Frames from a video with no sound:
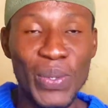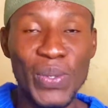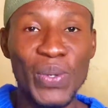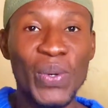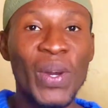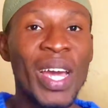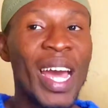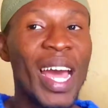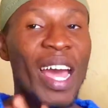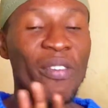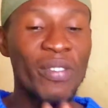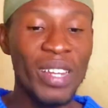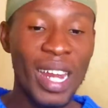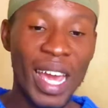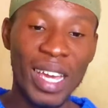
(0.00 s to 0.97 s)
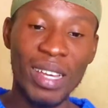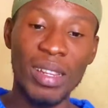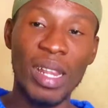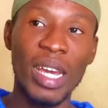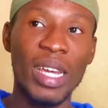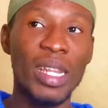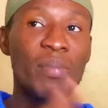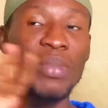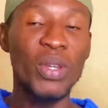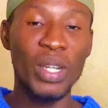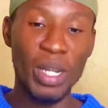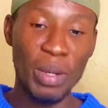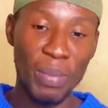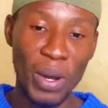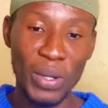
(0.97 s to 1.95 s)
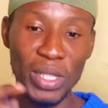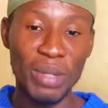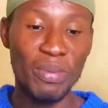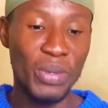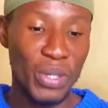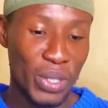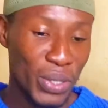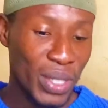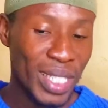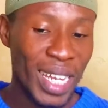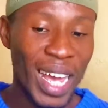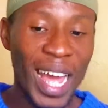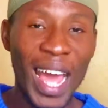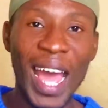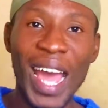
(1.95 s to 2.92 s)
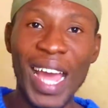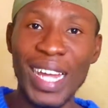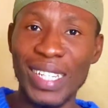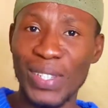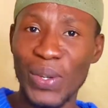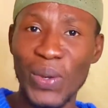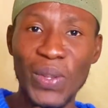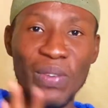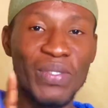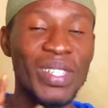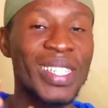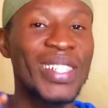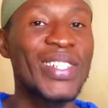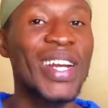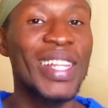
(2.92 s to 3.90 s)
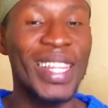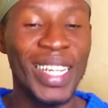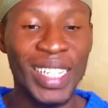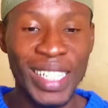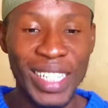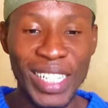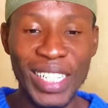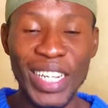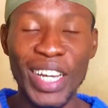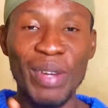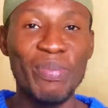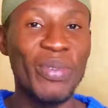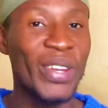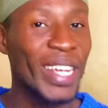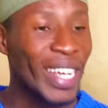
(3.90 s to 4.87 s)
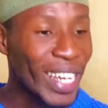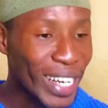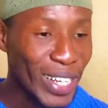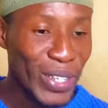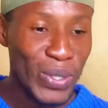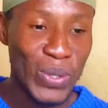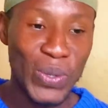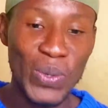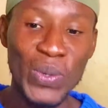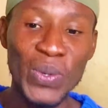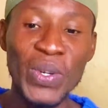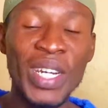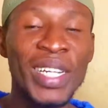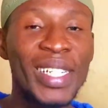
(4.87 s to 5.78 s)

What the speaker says: So I feel like let me talk about the producer and all of the strategy they are bringing into